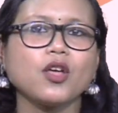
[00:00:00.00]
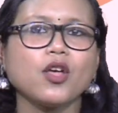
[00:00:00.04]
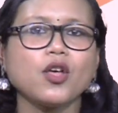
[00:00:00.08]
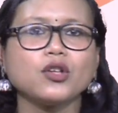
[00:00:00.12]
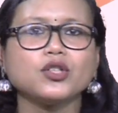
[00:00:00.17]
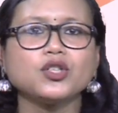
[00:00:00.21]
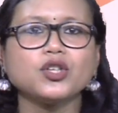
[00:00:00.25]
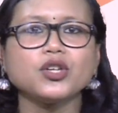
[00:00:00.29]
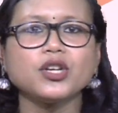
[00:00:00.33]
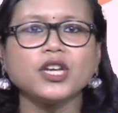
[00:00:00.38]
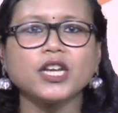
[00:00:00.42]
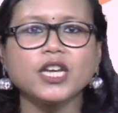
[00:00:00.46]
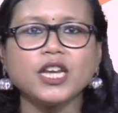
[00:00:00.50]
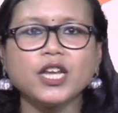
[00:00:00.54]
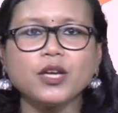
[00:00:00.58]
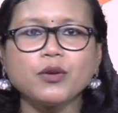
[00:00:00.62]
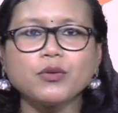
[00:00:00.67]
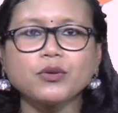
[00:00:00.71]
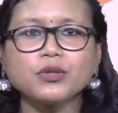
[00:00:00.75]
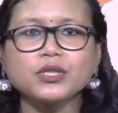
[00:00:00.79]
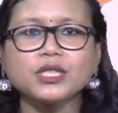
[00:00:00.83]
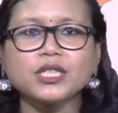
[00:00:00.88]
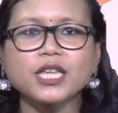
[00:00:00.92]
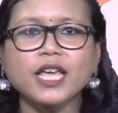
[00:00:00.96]
So,
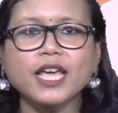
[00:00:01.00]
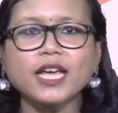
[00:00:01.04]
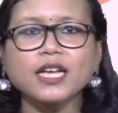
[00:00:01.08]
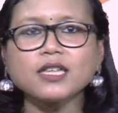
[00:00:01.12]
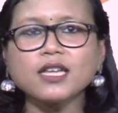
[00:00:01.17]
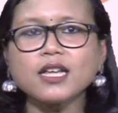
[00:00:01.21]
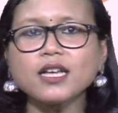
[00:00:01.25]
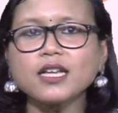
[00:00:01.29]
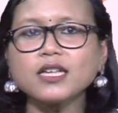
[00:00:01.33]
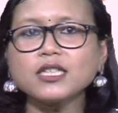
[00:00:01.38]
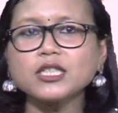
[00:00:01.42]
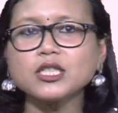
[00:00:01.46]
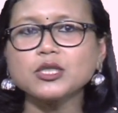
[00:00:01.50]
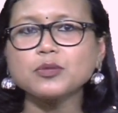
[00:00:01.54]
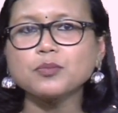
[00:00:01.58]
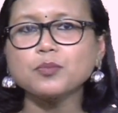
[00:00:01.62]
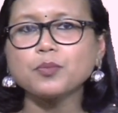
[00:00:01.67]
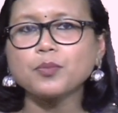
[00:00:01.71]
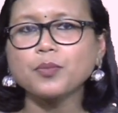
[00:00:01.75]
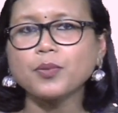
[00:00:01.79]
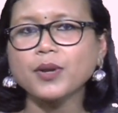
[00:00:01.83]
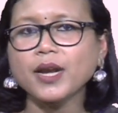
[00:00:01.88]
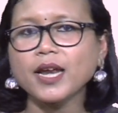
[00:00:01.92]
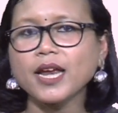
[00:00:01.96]
reducing the
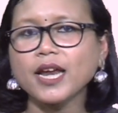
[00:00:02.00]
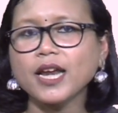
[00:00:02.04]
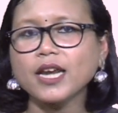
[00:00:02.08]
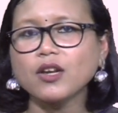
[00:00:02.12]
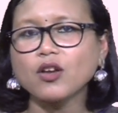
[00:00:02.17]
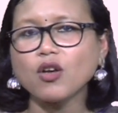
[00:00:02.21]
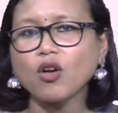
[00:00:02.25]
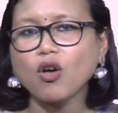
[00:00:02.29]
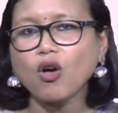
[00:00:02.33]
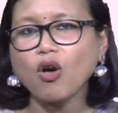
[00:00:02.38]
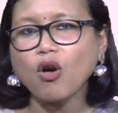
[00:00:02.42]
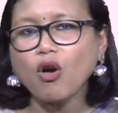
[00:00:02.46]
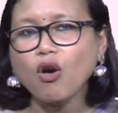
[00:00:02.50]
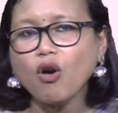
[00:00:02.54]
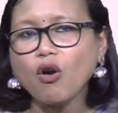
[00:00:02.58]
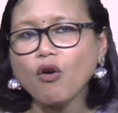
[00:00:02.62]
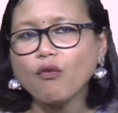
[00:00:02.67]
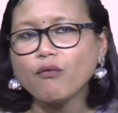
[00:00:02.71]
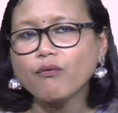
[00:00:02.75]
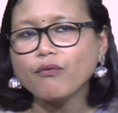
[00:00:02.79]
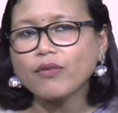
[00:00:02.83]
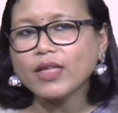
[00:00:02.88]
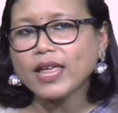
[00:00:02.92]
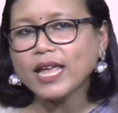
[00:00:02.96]
spread
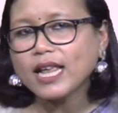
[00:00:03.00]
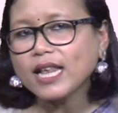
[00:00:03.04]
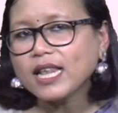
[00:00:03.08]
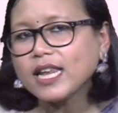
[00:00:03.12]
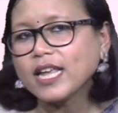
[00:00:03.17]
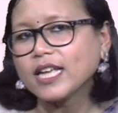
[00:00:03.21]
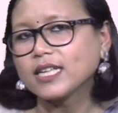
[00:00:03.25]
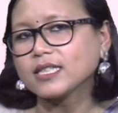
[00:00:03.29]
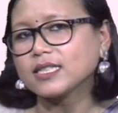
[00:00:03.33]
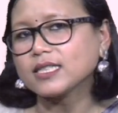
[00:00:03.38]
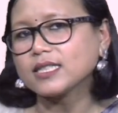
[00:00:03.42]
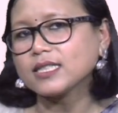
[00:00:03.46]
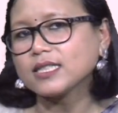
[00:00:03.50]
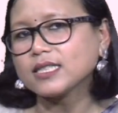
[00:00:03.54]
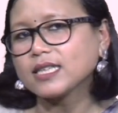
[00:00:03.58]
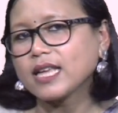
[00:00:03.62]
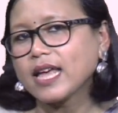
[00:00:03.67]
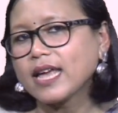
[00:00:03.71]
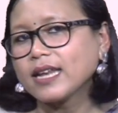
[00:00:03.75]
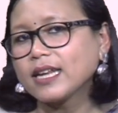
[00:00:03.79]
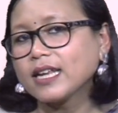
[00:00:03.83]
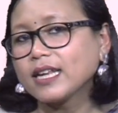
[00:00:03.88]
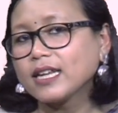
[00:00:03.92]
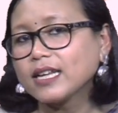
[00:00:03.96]
of illness
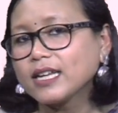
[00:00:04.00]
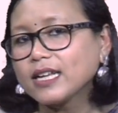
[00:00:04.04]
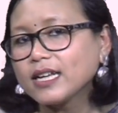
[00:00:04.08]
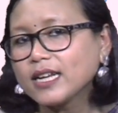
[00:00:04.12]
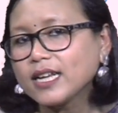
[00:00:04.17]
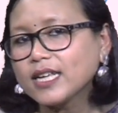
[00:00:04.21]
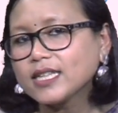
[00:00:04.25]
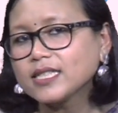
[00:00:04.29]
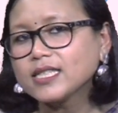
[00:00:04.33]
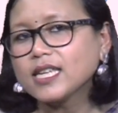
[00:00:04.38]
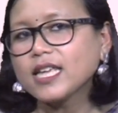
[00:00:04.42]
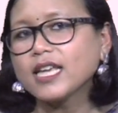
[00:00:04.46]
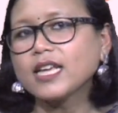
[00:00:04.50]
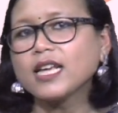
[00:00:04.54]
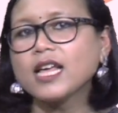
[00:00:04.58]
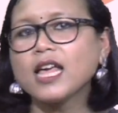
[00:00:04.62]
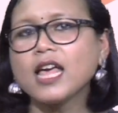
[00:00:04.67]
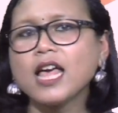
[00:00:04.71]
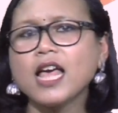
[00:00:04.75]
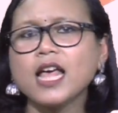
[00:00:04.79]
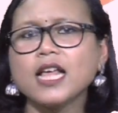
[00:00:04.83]
and increasing